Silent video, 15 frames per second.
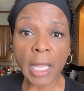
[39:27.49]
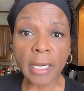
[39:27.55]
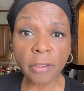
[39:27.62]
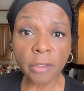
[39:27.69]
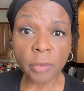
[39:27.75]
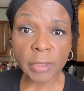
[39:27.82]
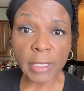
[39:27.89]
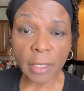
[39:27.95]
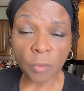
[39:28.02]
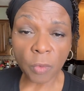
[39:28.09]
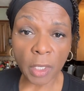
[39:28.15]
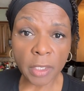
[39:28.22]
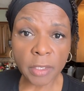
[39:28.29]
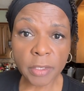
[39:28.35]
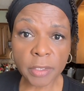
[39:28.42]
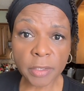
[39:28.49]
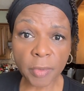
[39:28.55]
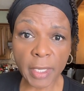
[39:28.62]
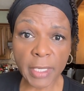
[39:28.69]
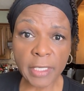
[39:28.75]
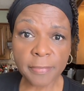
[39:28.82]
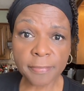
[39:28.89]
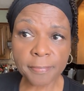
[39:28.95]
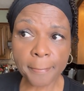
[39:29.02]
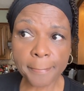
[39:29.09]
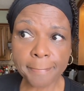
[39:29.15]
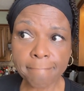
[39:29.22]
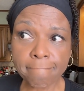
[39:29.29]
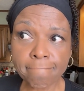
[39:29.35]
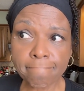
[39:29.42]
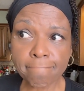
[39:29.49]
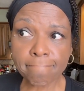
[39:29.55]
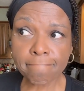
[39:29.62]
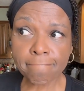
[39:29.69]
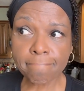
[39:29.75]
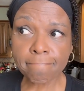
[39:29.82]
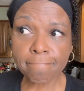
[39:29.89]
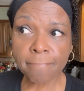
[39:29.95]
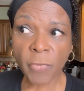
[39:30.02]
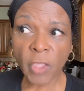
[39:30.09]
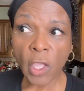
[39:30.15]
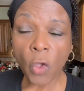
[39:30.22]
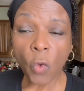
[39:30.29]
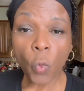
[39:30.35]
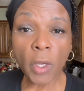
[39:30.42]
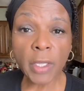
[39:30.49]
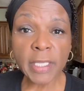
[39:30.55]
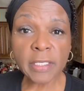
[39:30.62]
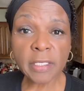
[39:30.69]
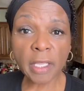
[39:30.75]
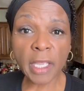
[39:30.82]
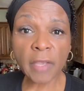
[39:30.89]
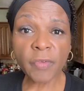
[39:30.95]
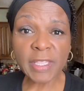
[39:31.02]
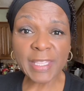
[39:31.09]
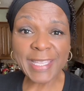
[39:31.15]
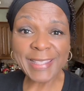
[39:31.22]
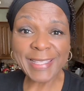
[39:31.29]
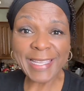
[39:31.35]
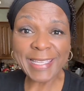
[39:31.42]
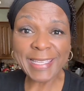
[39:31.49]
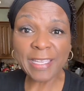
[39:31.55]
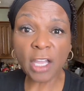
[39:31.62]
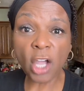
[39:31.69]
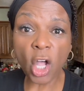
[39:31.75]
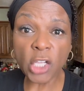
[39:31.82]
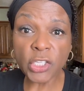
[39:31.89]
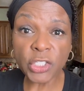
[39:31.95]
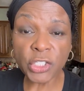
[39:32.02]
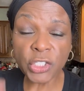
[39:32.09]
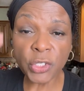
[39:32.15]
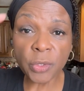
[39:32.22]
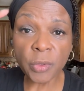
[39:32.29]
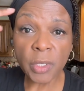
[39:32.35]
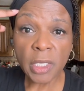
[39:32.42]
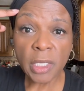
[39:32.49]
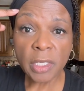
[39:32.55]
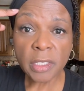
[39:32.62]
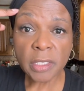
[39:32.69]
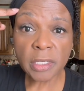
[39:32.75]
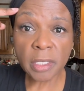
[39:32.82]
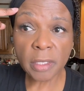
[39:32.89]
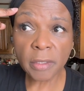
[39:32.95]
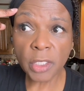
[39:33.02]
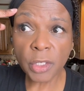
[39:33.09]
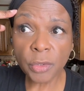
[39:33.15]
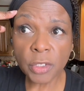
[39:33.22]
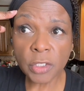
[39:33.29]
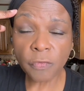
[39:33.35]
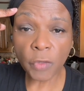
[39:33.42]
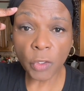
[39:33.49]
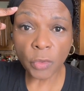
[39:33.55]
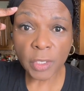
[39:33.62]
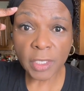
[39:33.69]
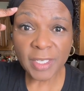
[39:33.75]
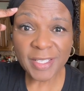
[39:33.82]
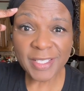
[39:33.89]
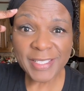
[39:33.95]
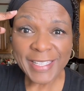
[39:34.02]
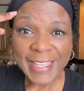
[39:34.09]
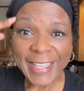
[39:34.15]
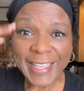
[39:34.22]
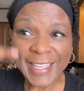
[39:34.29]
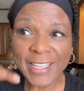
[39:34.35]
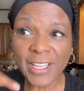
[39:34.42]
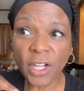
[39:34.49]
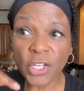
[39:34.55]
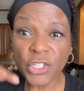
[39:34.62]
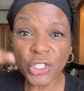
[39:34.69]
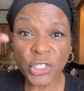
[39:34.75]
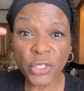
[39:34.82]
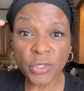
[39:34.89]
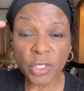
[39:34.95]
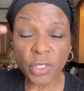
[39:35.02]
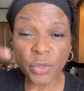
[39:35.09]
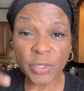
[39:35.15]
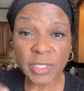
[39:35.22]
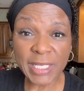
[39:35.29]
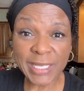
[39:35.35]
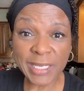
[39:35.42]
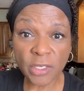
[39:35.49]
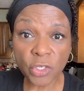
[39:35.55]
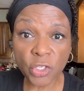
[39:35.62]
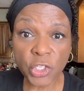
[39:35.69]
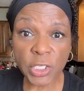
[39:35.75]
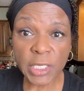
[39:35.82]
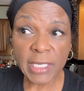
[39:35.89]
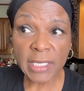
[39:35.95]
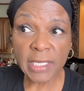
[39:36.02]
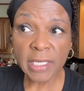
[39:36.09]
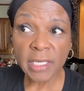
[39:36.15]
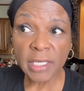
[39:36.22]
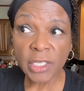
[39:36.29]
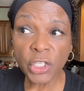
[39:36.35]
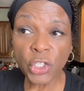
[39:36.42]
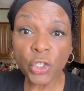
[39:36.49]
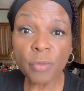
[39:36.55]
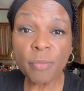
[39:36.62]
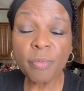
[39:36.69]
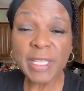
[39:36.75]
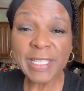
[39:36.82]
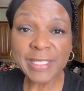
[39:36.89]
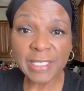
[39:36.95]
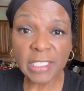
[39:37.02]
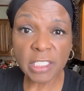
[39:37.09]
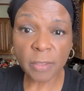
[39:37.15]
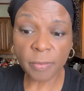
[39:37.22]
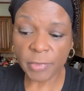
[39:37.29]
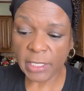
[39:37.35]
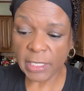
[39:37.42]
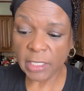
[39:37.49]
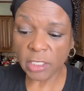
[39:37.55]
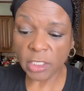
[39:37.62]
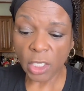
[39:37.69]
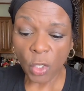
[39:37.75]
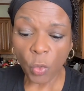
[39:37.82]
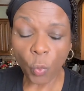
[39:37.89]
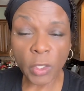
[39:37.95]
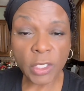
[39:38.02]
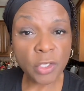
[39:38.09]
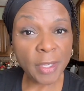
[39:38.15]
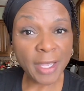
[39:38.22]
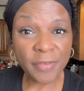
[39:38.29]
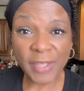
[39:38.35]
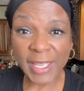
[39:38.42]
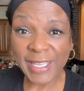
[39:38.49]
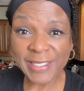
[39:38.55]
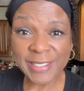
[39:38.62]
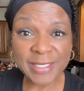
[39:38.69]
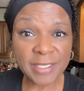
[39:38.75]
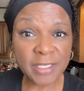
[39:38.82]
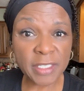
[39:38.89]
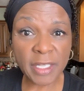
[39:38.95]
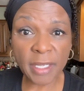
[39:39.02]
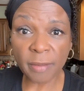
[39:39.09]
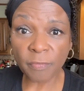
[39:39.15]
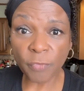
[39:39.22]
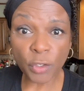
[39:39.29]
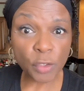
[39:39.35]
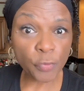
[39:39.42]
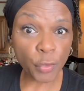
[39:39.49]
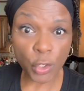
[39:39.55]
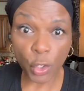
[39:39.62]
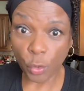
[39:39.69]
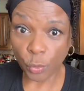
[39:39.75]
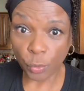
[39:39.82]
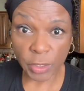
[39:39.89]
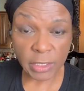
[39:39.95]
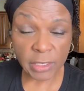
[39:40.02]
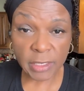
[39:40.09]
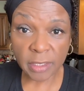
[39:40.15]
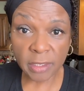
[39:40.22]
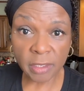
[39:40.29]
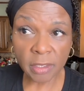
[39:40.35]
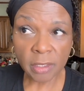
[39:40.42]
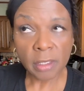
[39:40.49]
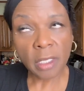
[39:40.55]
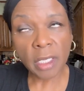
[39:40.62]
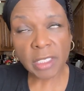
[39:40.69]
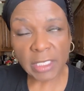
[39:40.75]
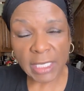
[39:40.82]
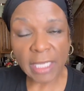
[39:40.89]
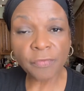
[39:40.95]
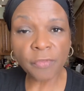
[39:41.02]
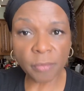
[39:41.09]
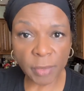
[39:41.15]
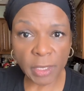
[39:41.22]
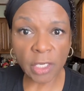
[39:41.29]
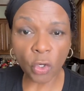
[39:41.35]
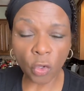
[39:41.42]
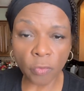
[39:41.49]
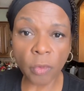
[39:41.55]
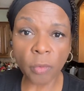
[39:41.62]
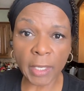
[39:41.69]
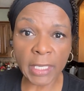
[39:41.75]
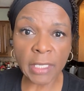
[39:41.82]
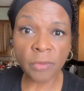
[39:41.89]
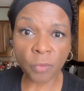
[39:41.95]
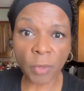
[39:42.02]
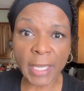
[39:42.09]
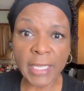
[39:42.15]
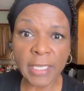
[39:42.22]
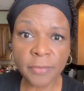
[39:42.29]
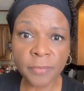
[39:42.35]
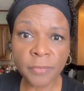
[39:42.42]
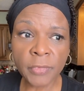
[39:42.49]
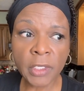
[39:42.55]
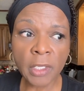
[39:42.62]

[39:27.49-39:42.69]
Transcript: I didn't know what that was, right? Well, it's everything that causes you to lose focus. It causes you to lose energy. You're missing some things when you have aches and discomfort for no reason, aside from being overweight, right?